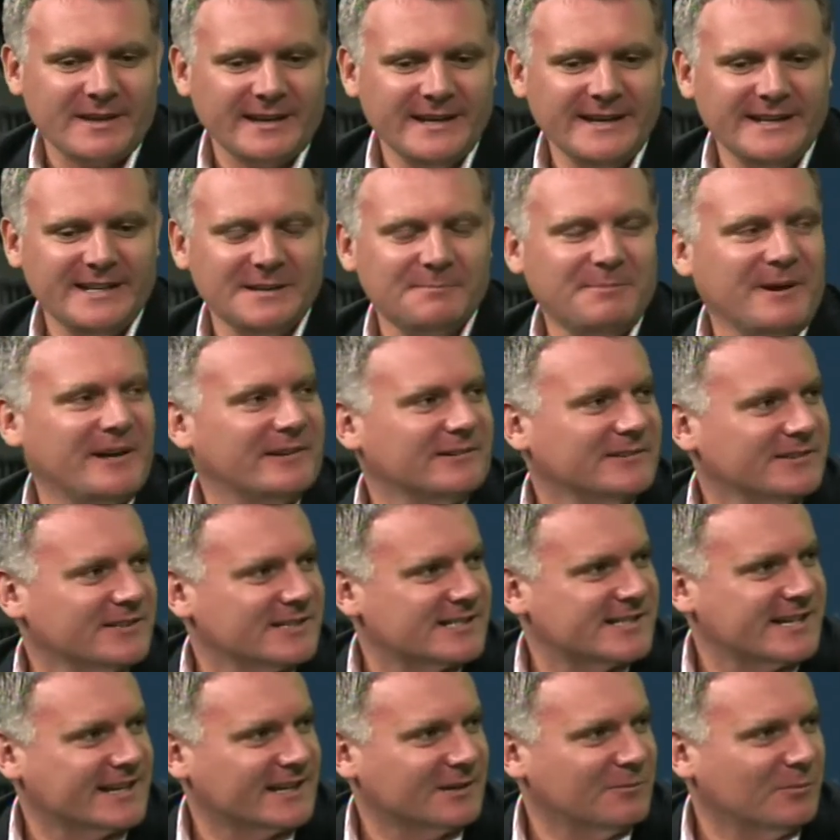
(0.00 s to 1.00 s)
did better in the
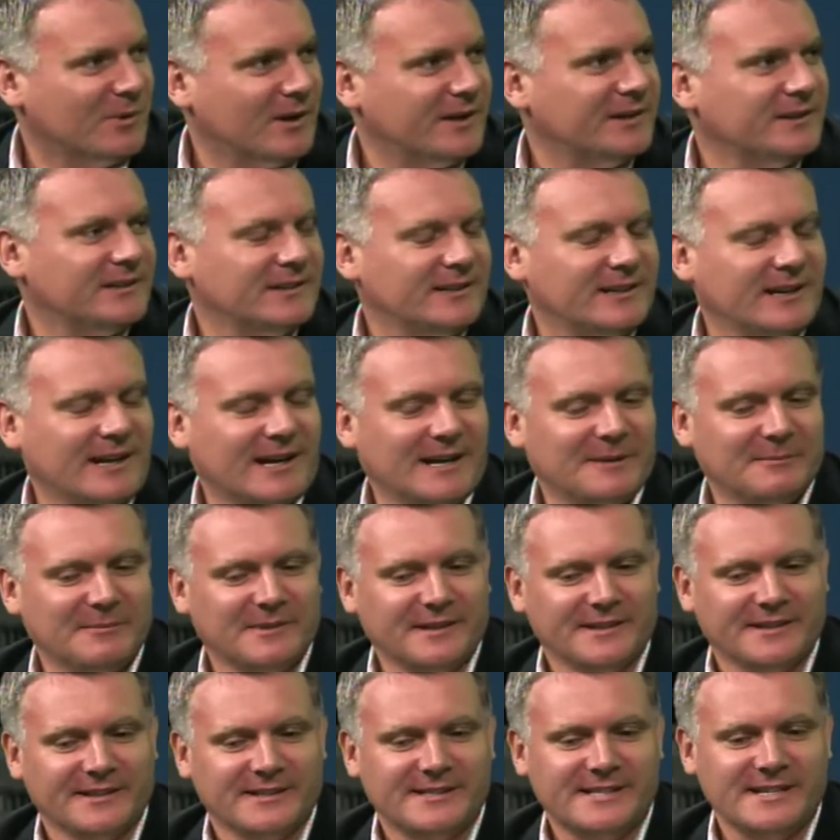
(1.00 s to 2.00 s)
second one,
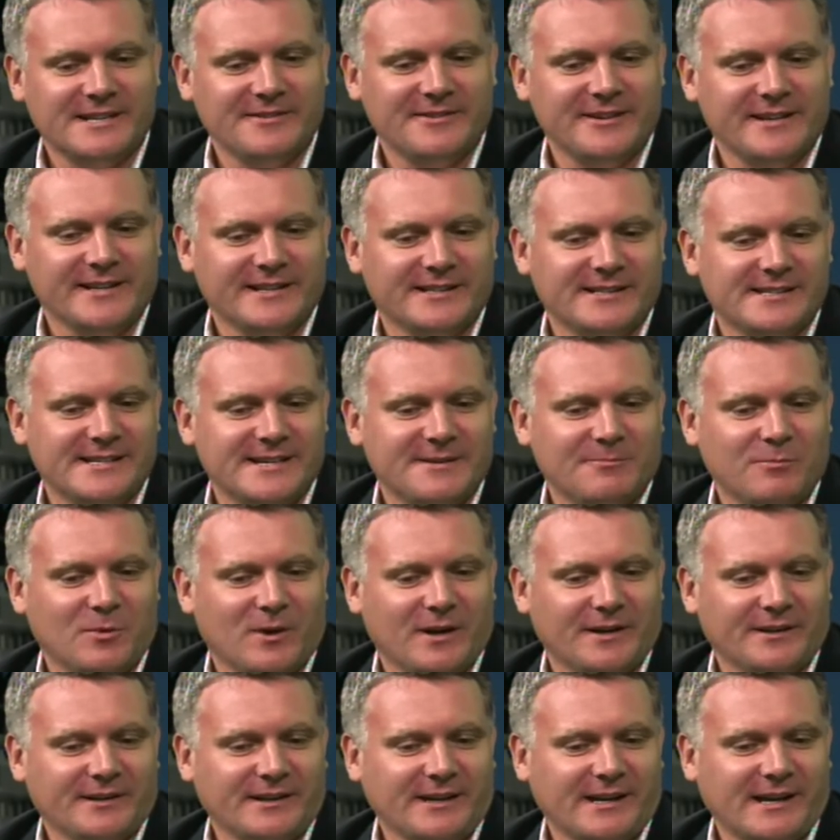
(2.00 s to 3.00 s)
in the TVNZ
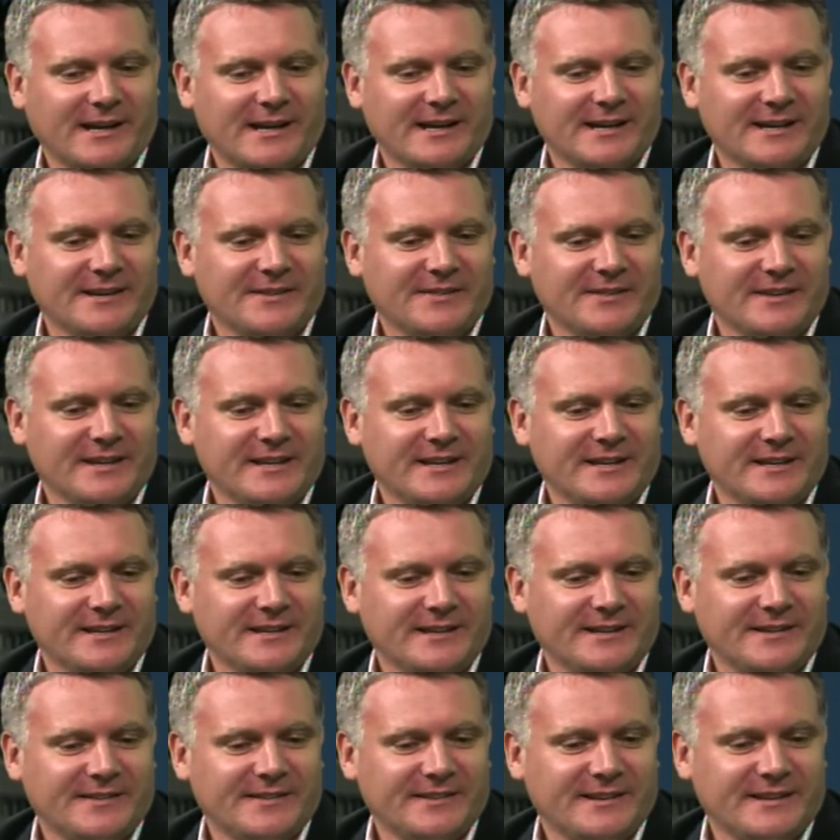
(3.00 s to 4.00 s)
one, in the
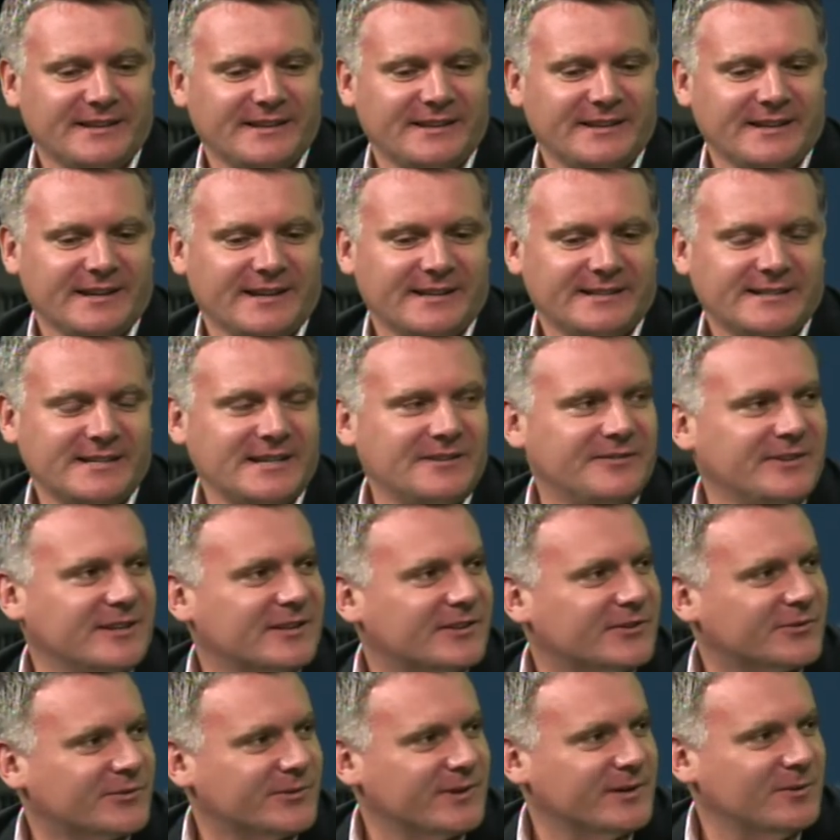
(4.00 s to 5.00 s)

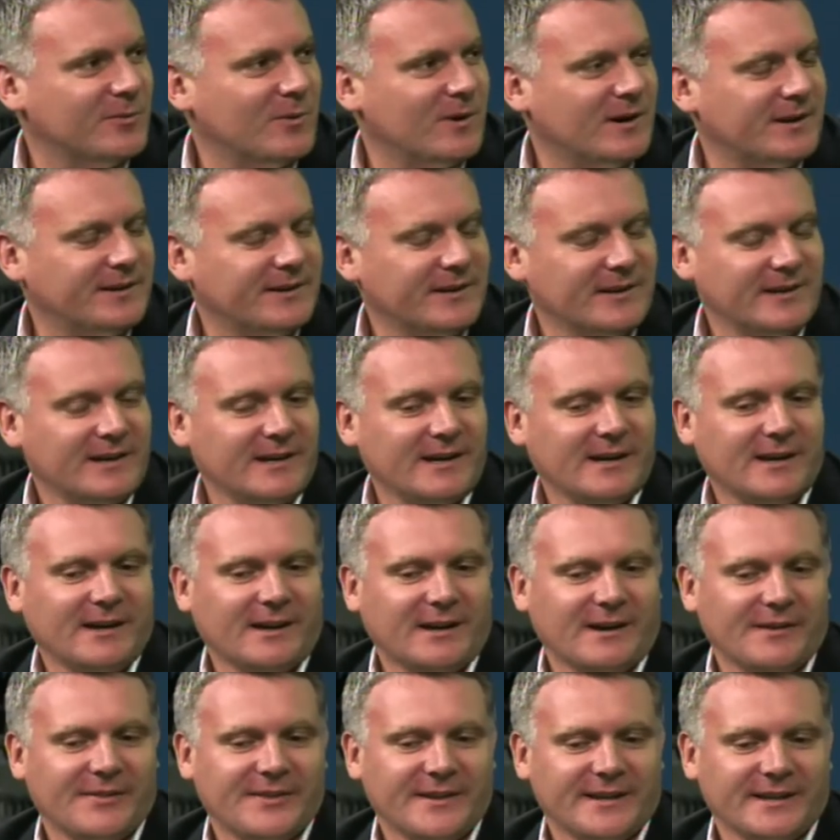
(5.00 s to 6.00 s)
TV3 one.
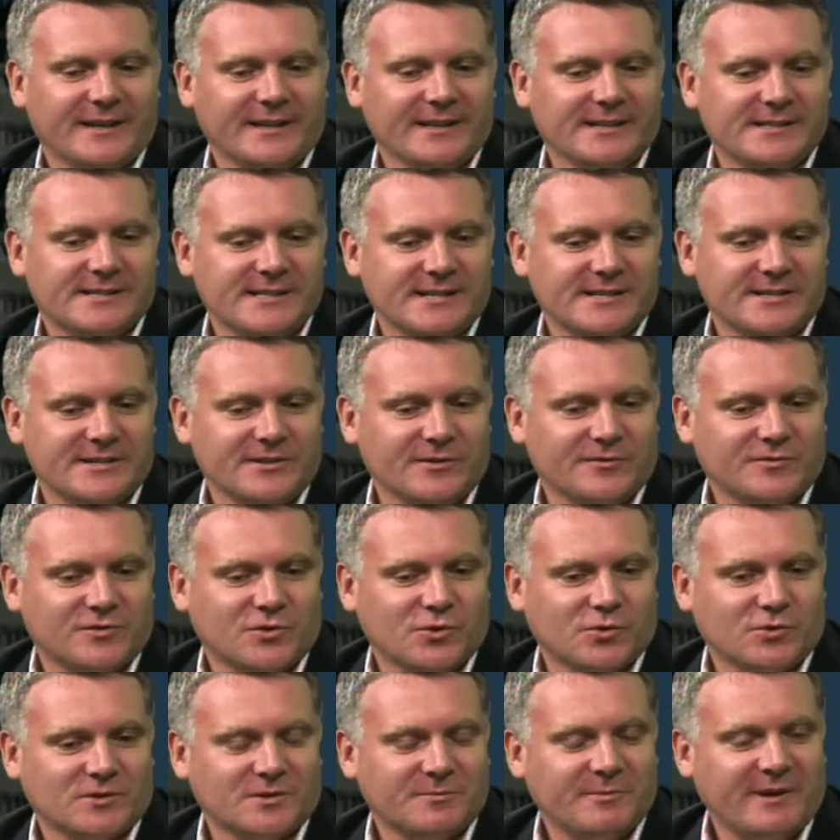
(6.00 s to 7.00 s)
I think, as you've
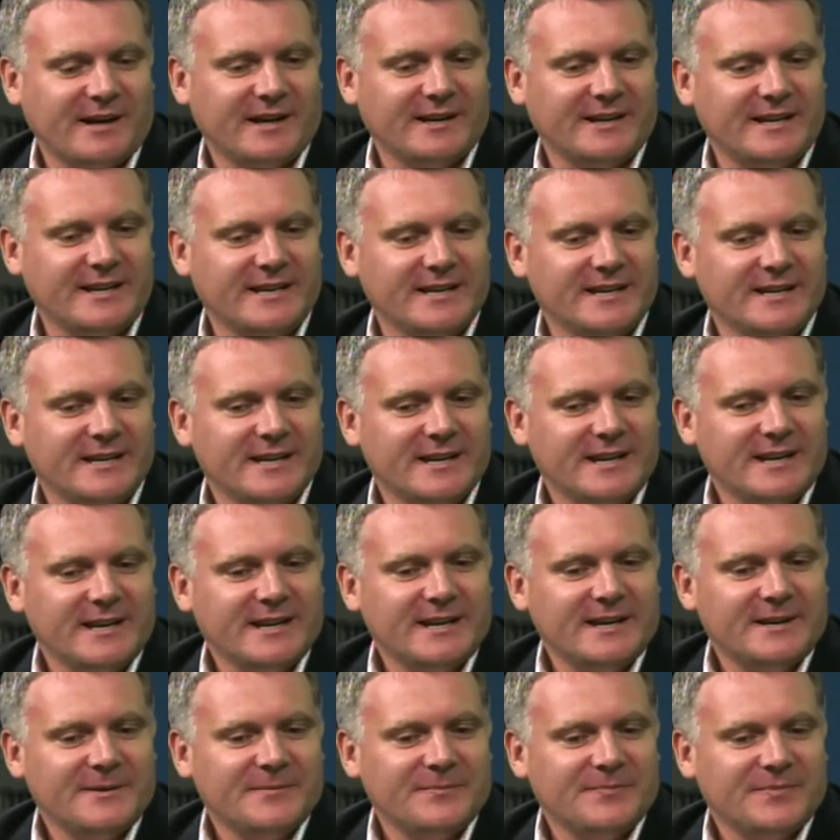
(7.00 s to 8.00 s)
talked about,
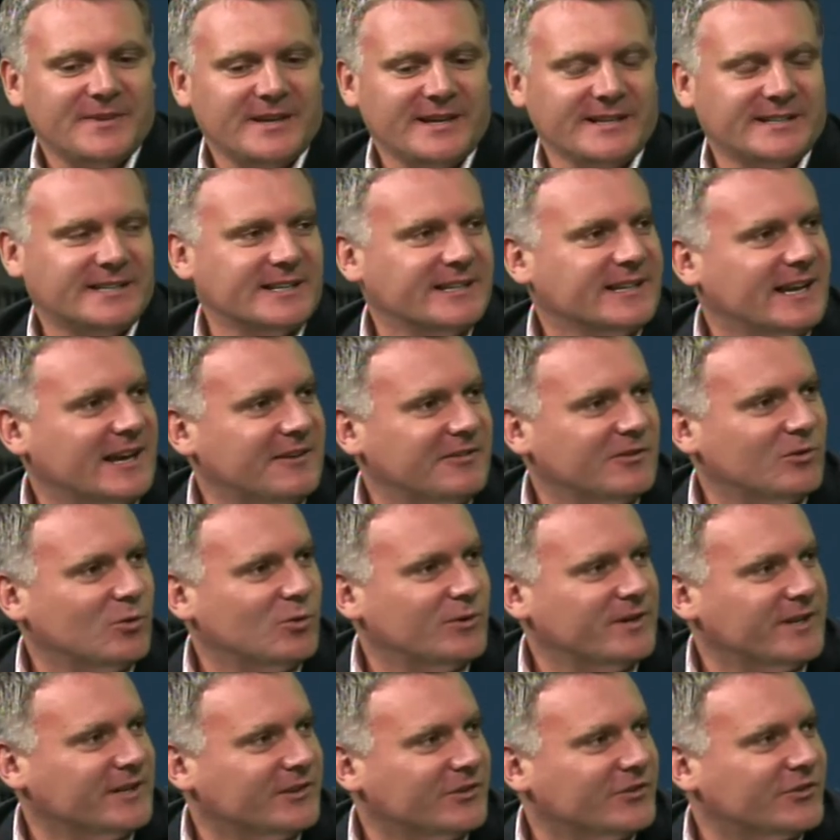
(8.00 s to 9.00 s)
he didn't have an
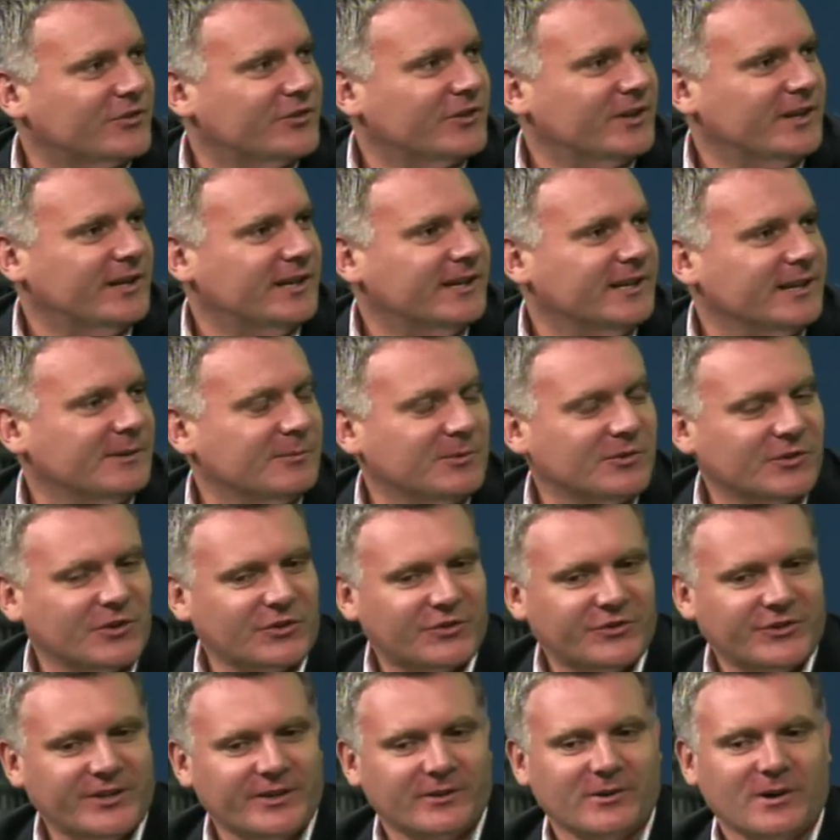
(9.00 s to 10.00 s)
audience. It was a
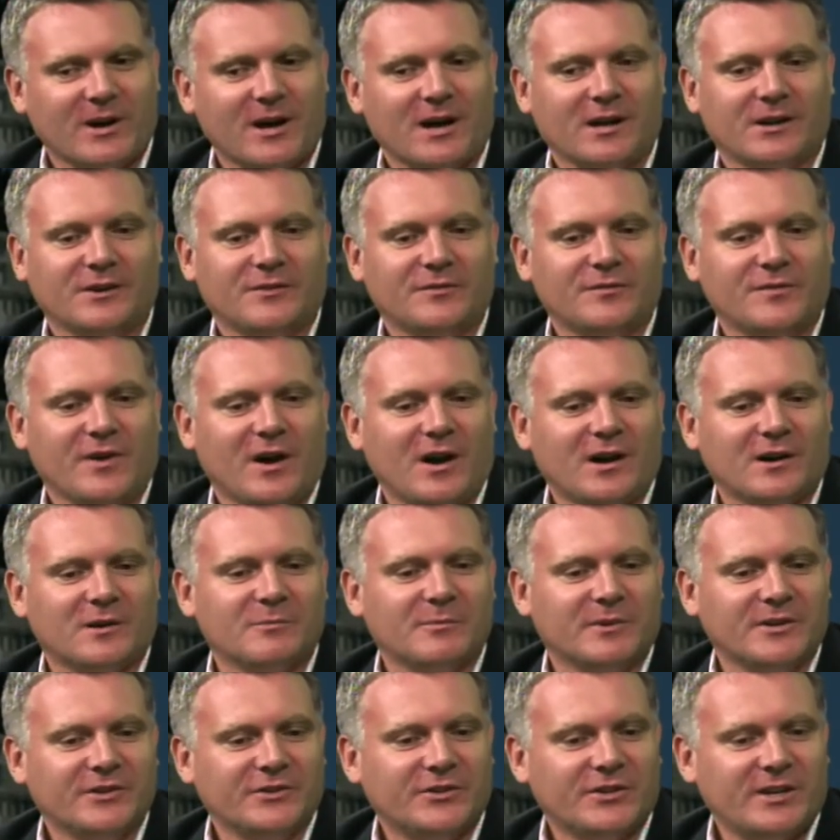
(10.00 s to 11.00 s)
sterile
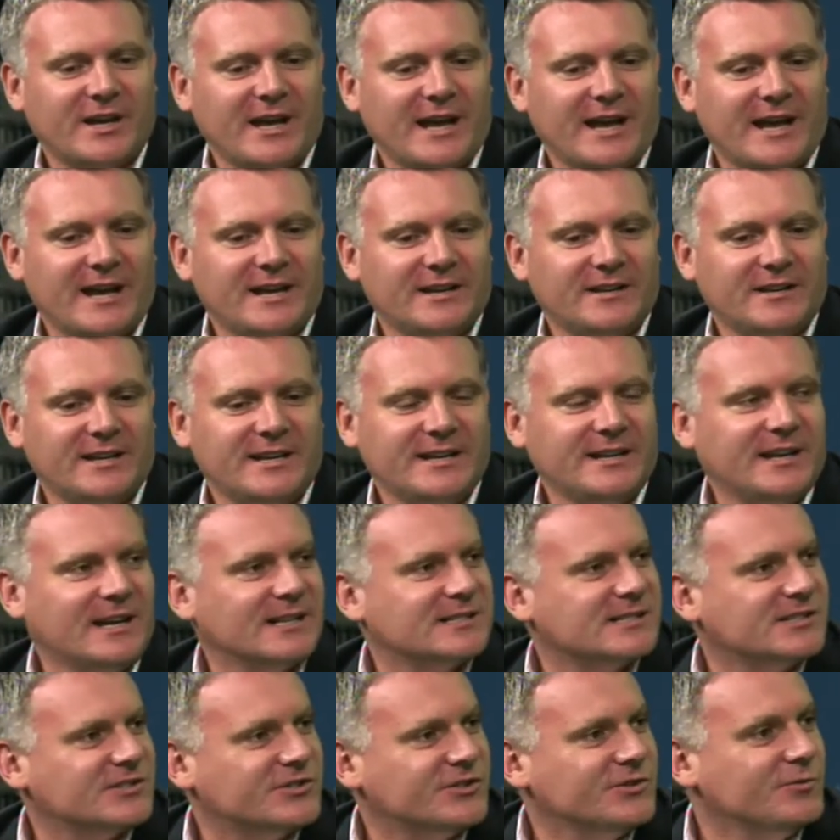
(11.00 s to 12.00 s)
environment, and he
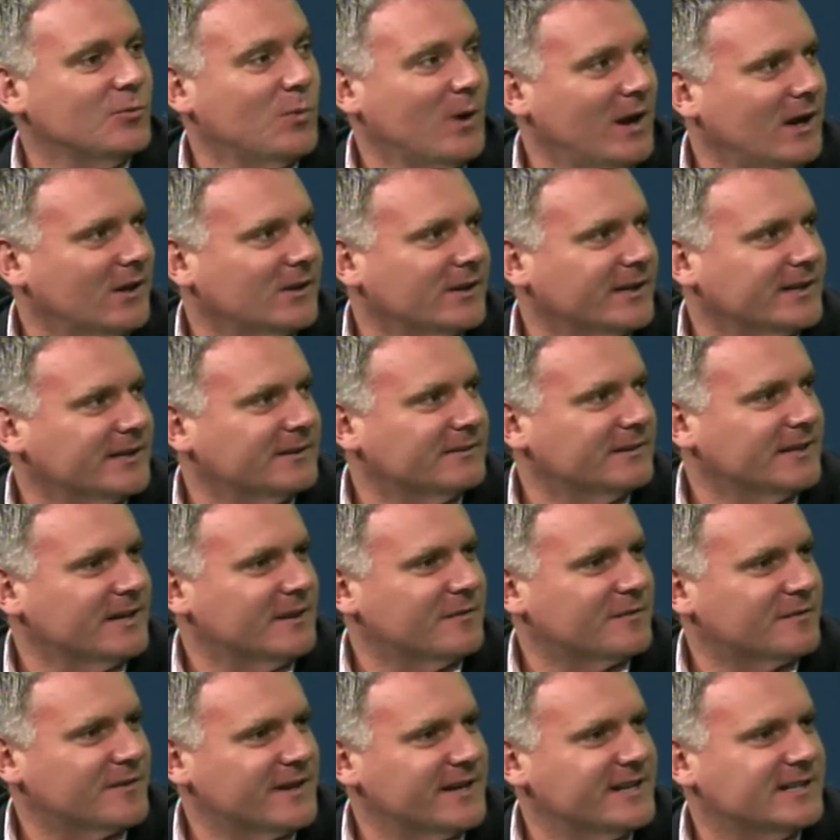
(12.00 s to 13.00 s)
doesn't do well. He
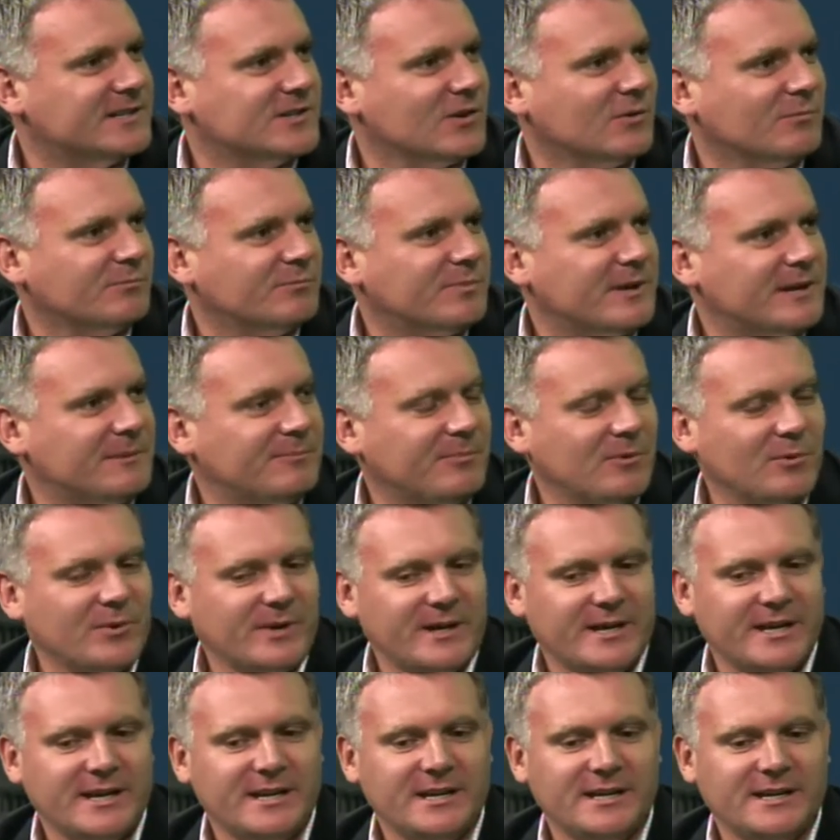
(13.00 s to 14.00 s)
feeds on people.
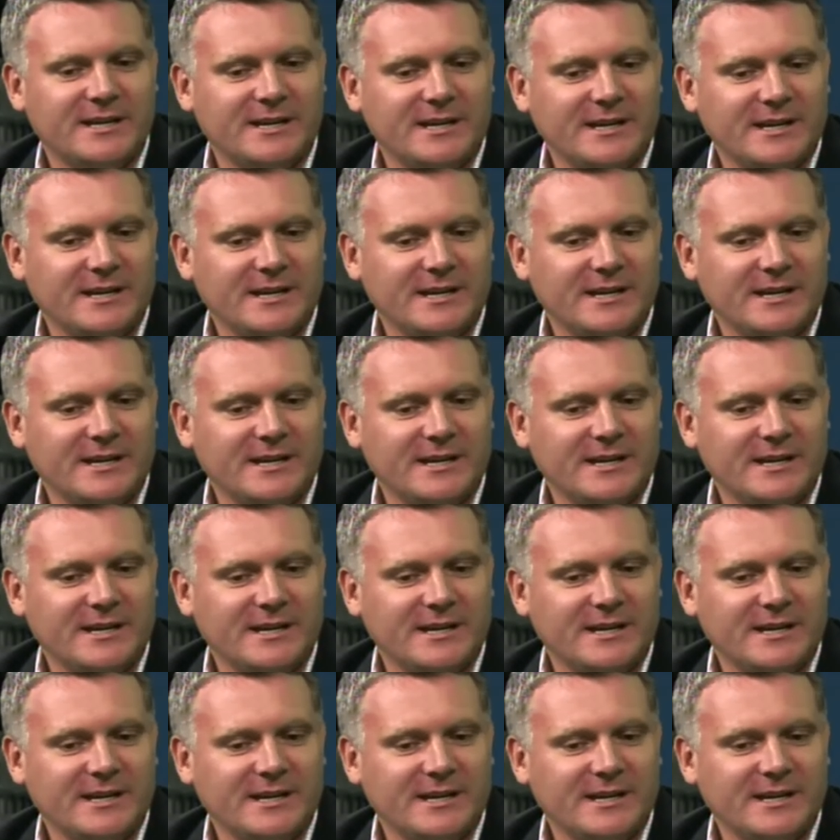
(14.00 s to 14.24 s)
He